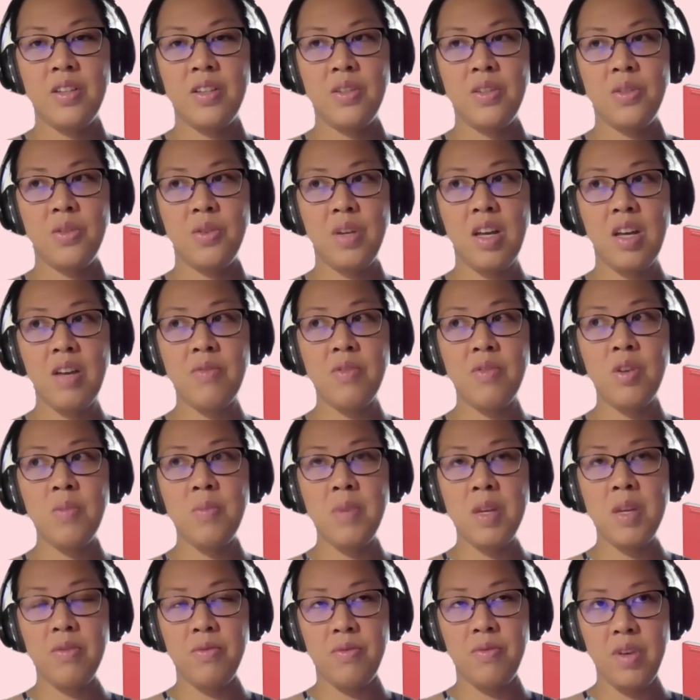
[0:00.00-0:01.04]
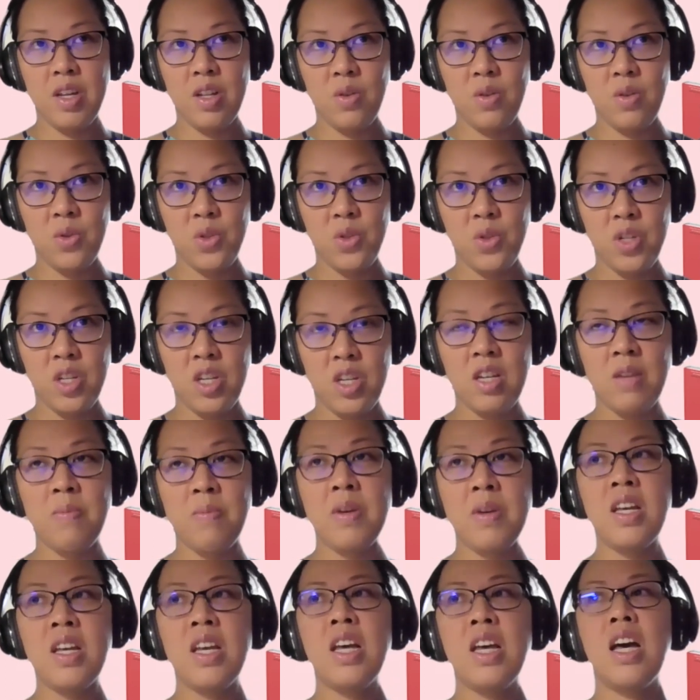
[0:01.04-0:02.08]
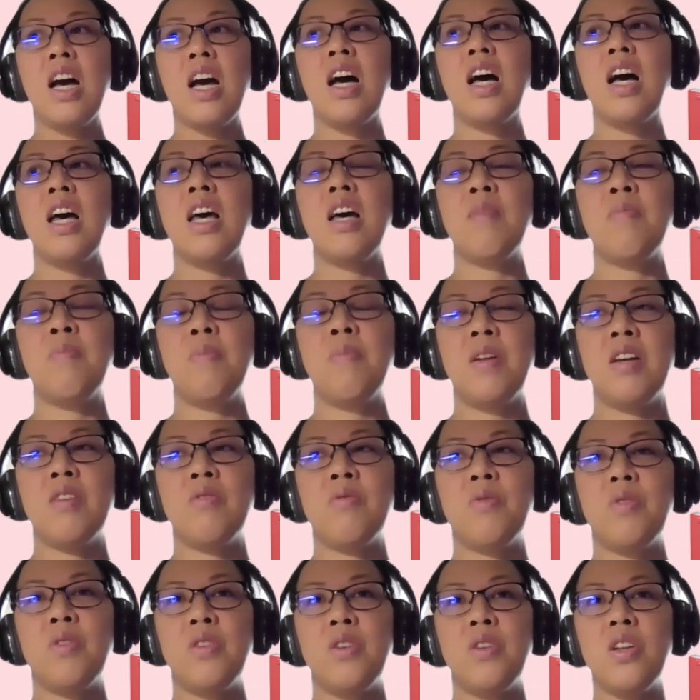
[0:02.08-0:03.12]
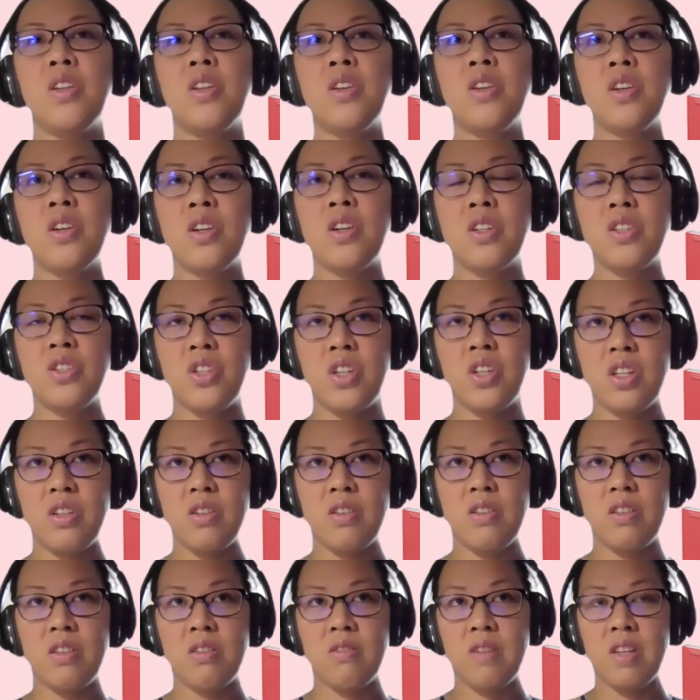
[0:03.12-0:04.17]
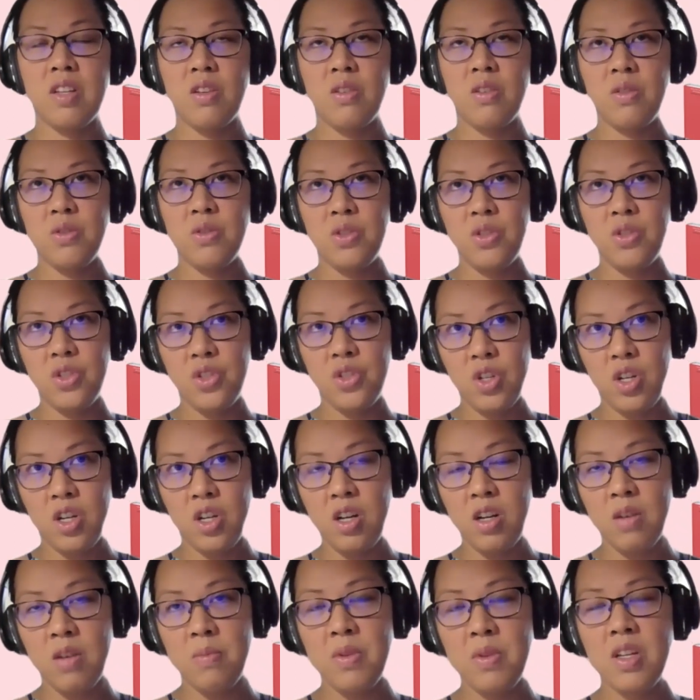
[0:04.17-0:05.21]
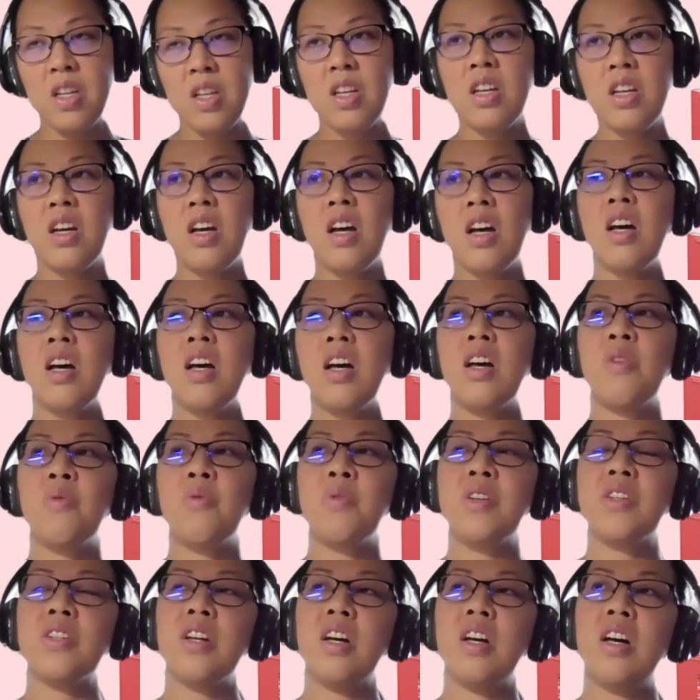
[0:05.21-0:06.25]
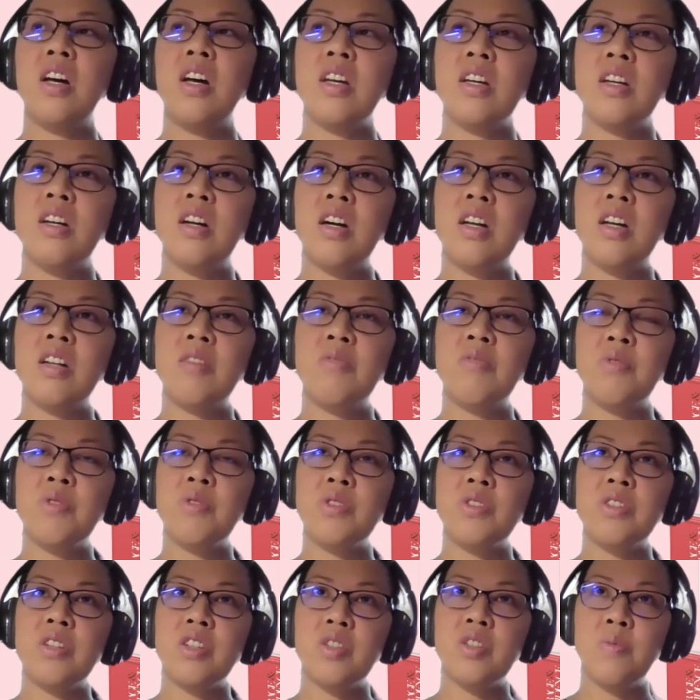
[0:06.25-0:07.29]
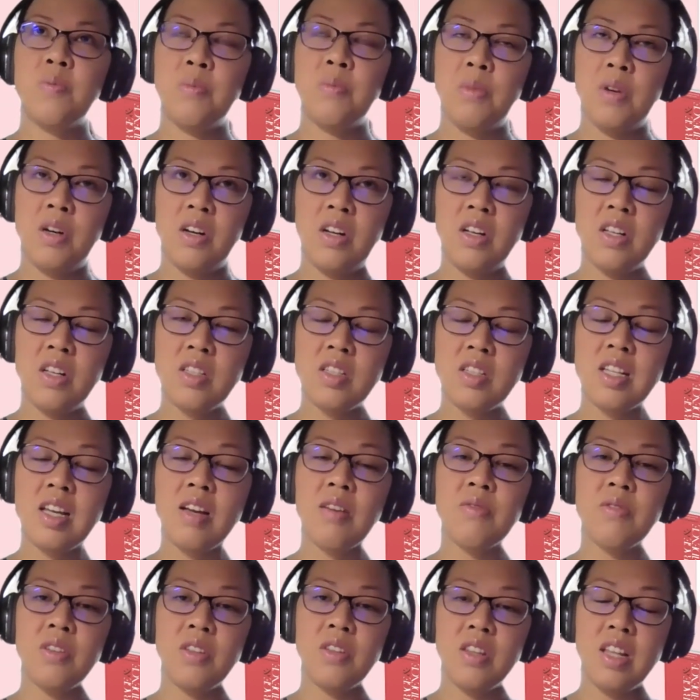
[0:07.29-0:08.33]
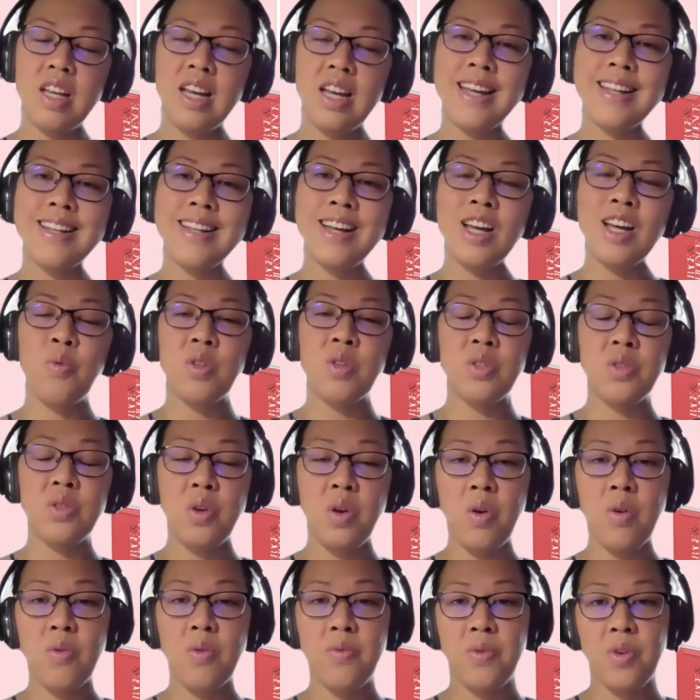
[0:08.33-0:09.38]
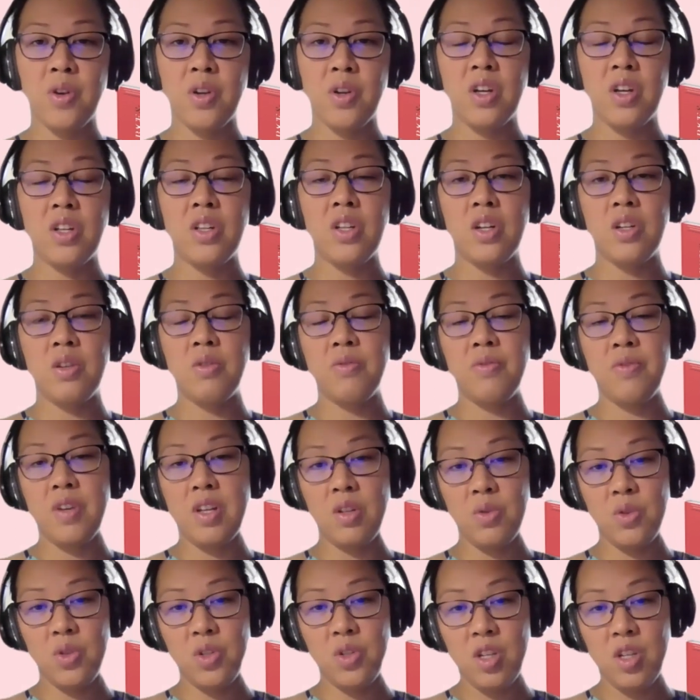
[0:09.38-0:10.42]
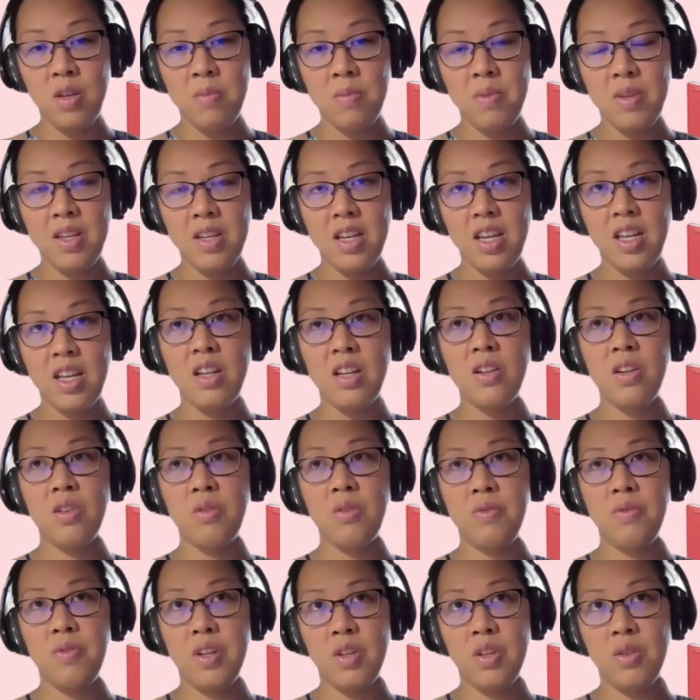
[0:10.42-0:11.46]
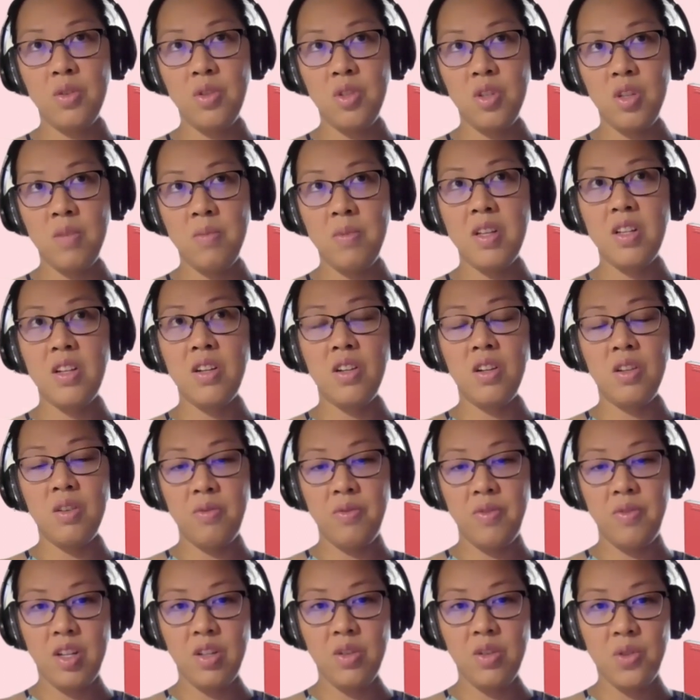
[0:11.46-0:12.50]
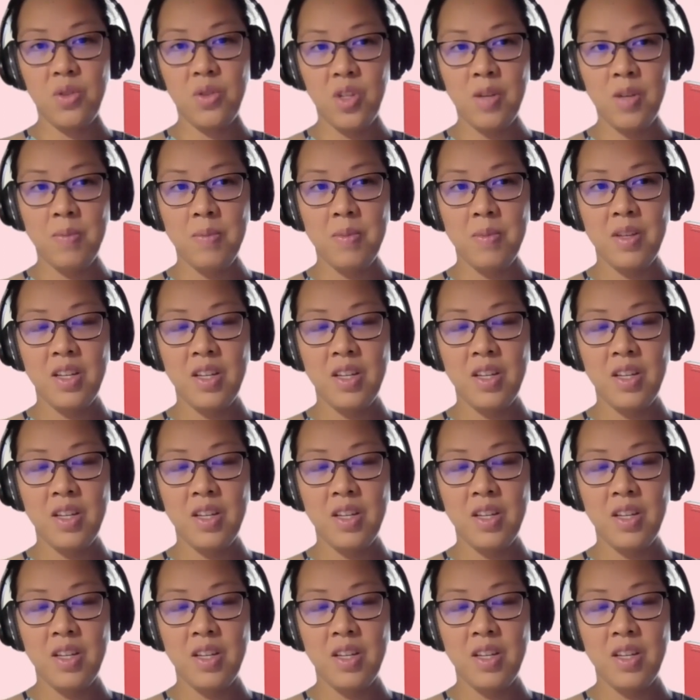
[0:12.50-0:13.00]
So after my fellowship, I applied for another general radiology job, which I got for 6 months. After that, I was offered another fellowship and another fellowship and another fellowship.